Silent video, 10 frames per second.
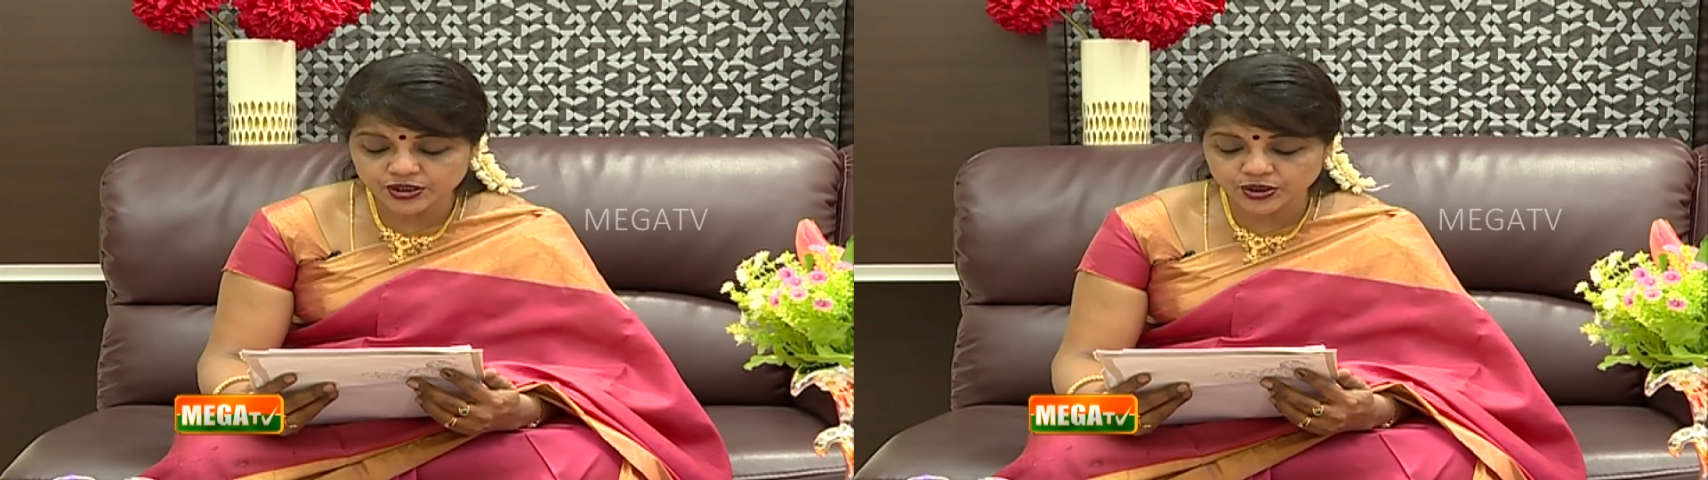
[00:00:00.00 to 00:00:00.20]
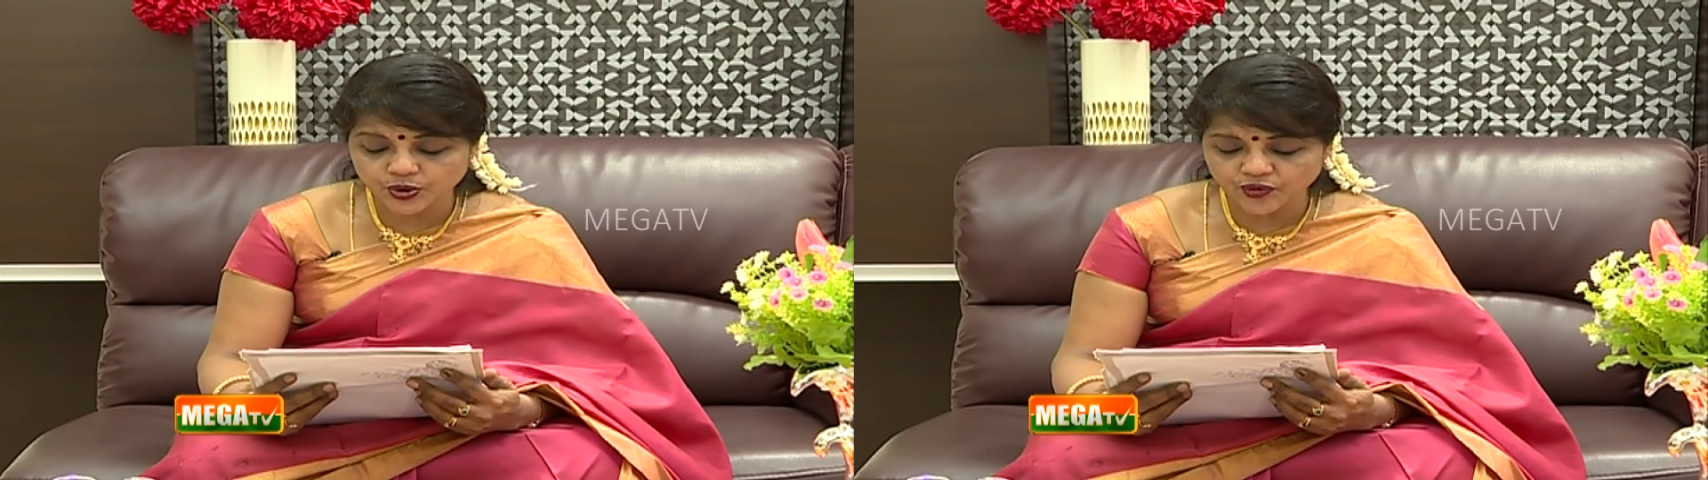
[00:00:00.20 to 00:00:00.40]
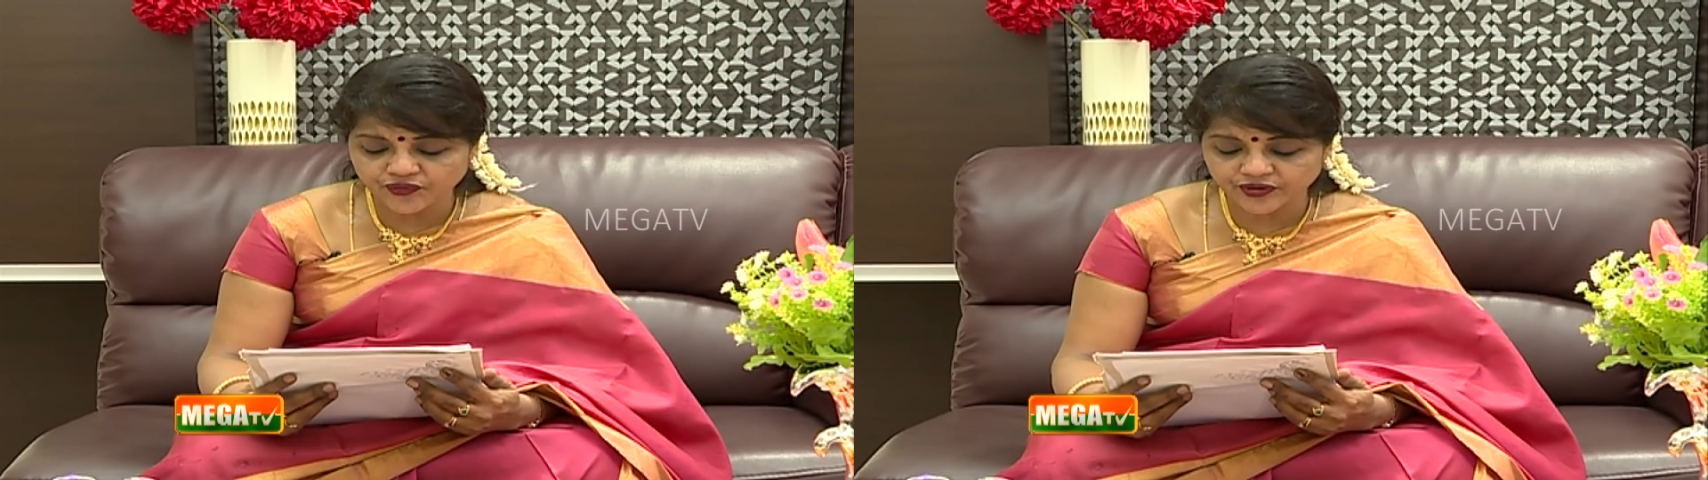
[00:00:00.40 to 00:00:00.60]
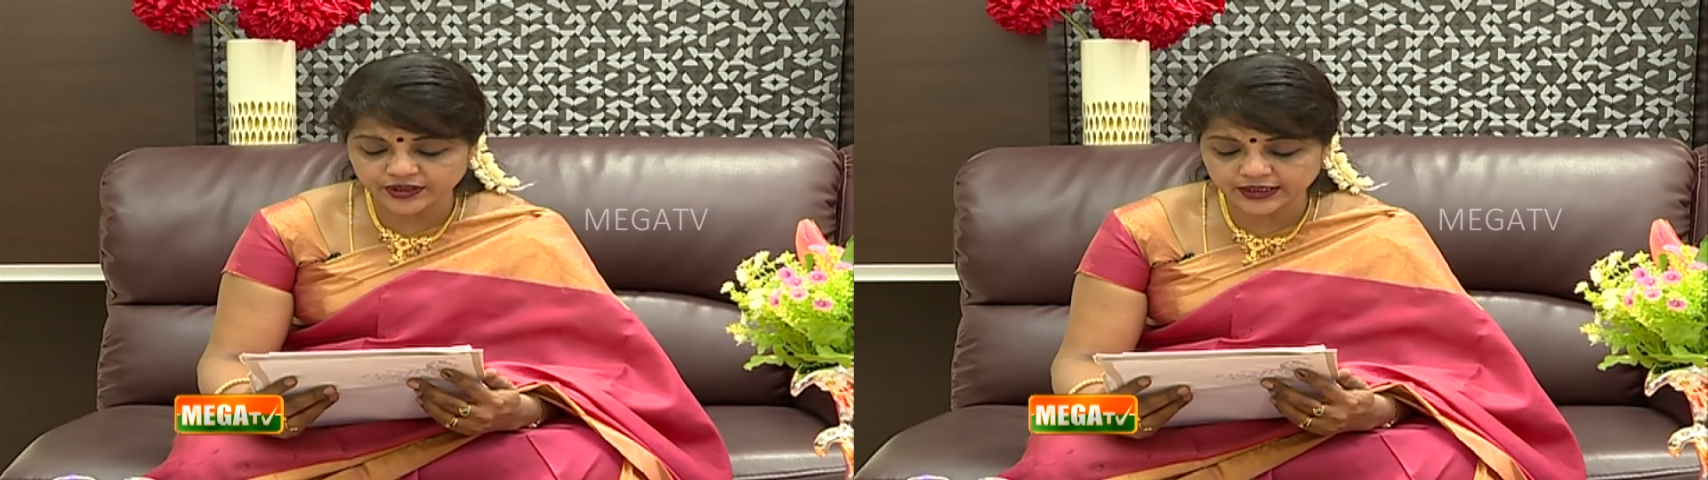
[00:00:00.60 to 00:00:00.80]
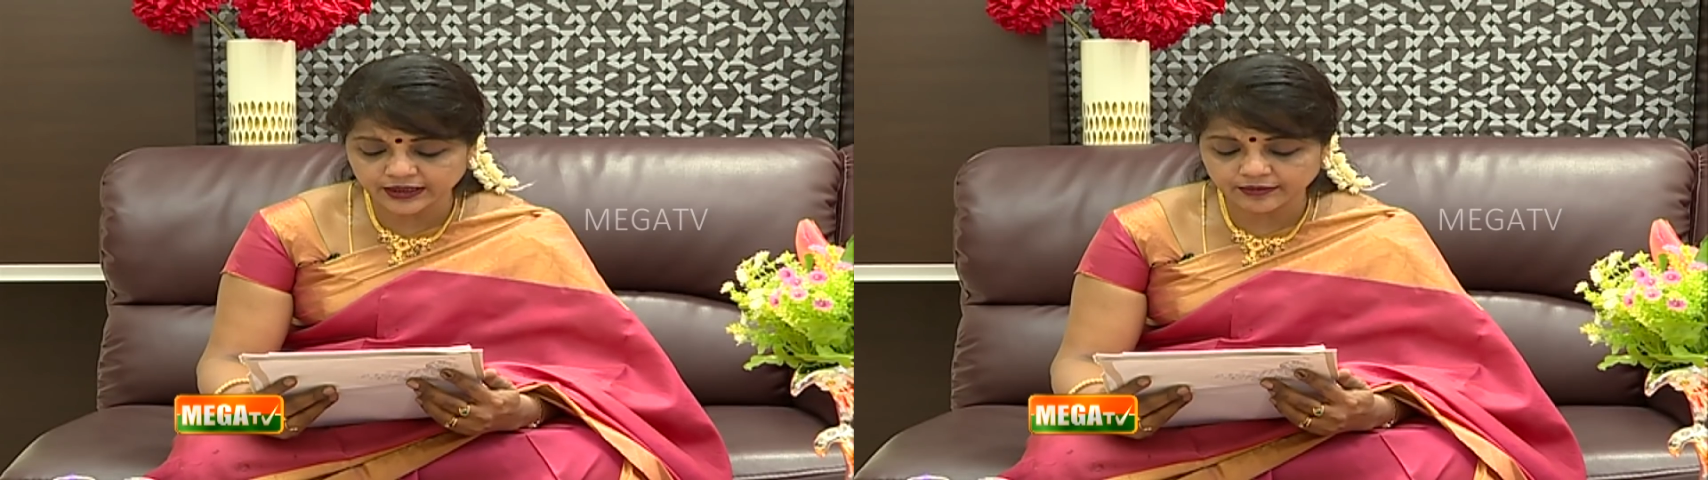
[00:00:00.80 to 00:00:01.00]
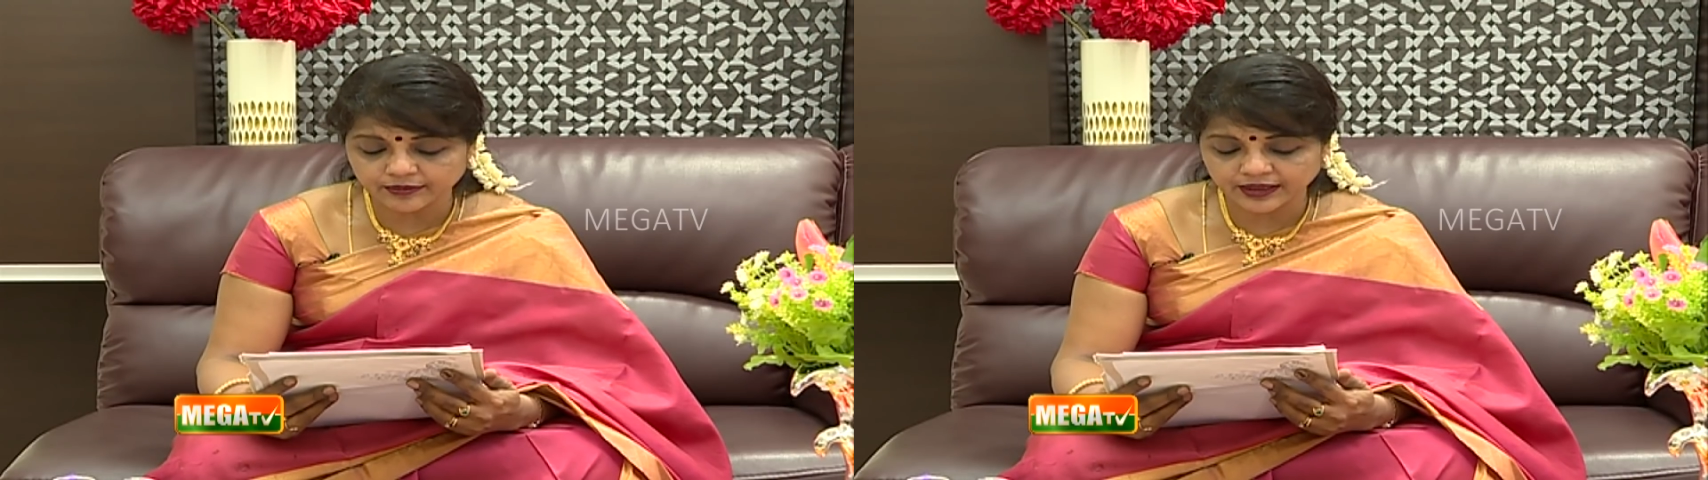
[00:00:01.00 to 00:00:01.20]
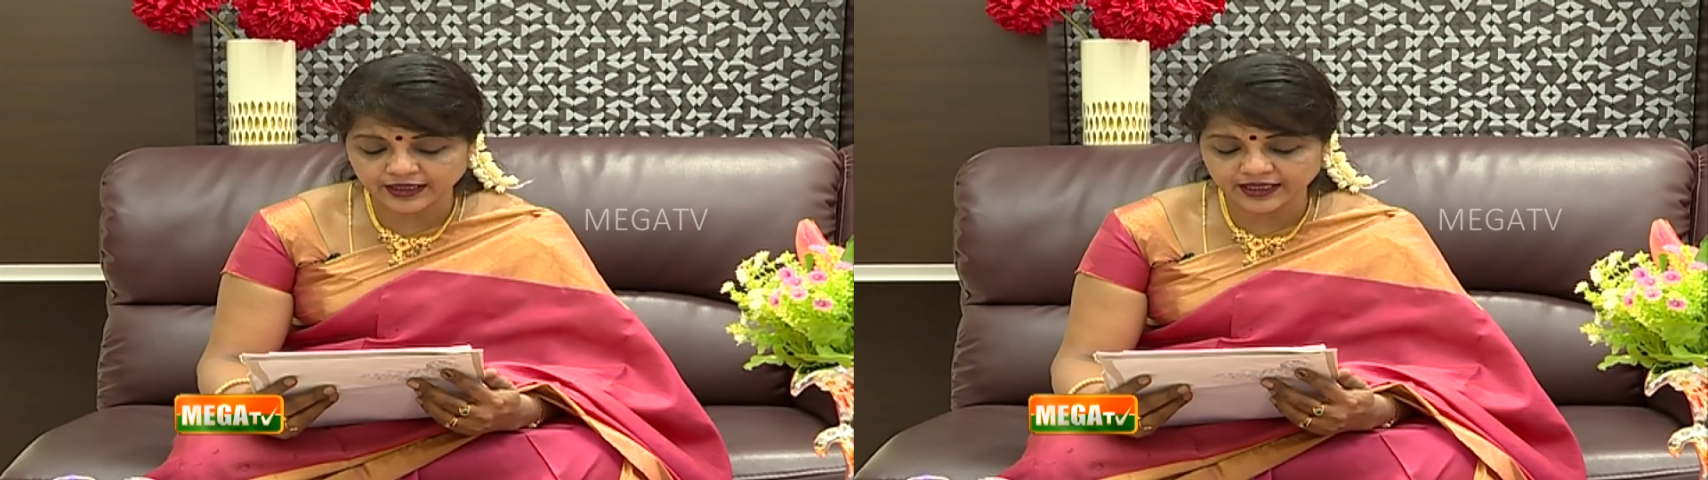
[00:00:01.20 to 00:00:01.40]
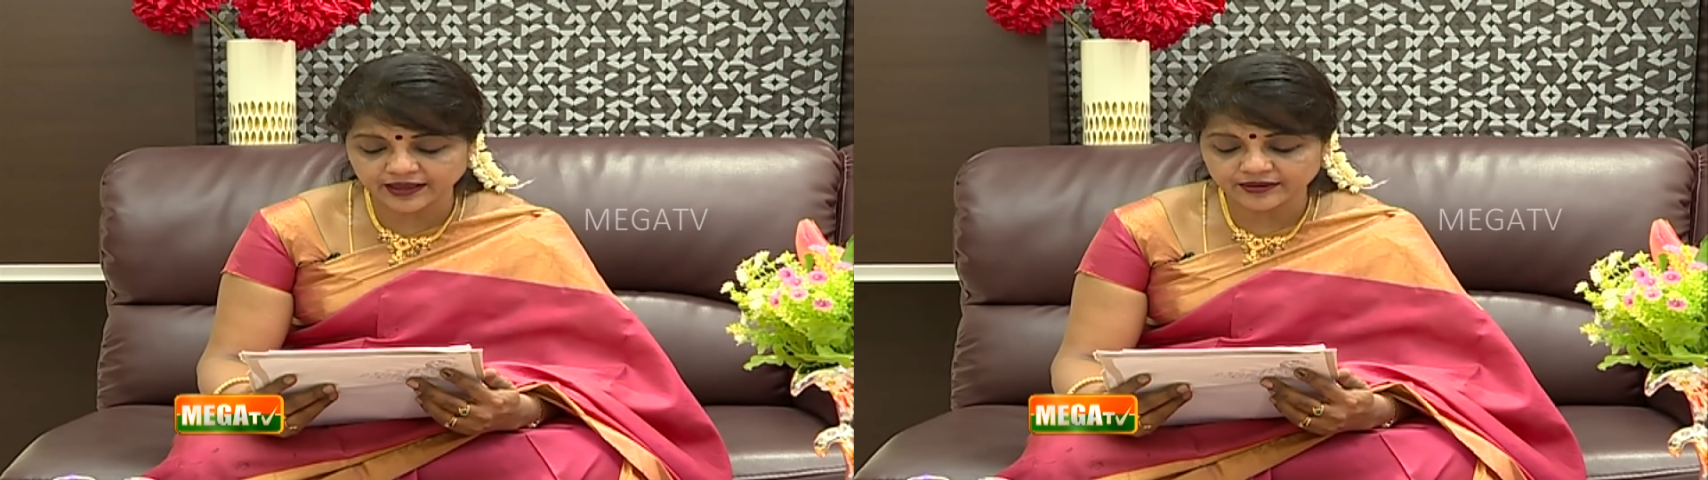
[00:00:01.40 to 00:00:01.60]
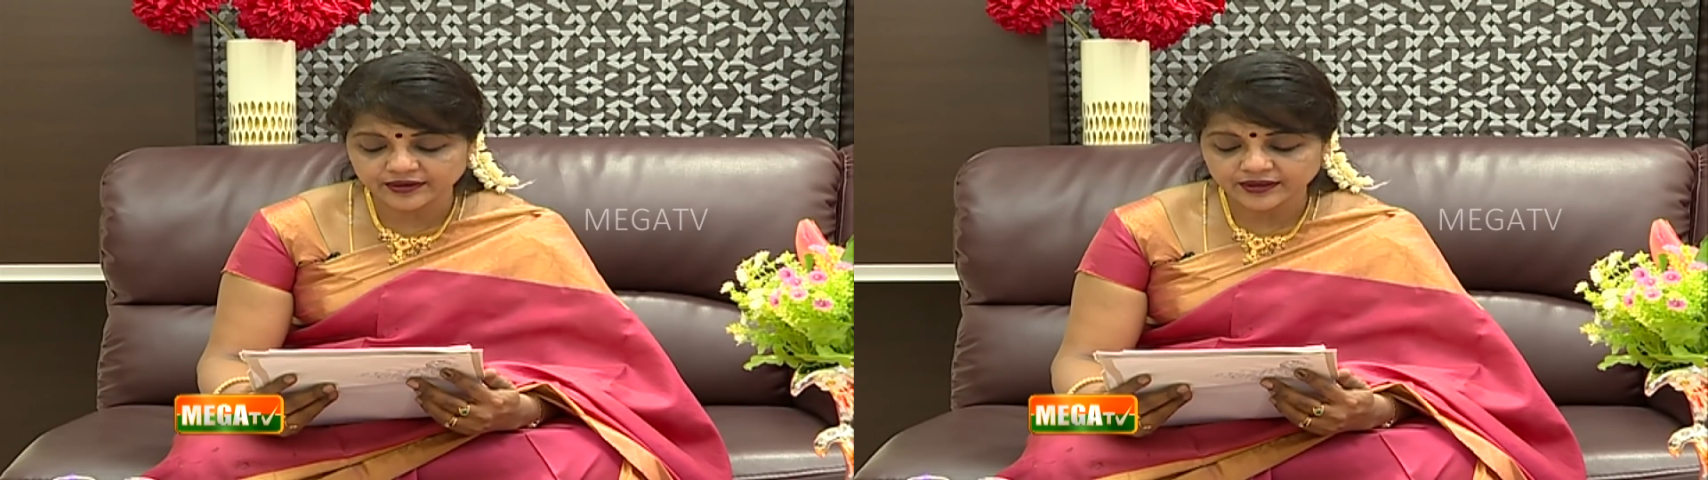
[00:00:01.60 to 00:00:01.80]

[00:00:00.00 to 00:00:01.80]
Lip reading: to go further. Mallika.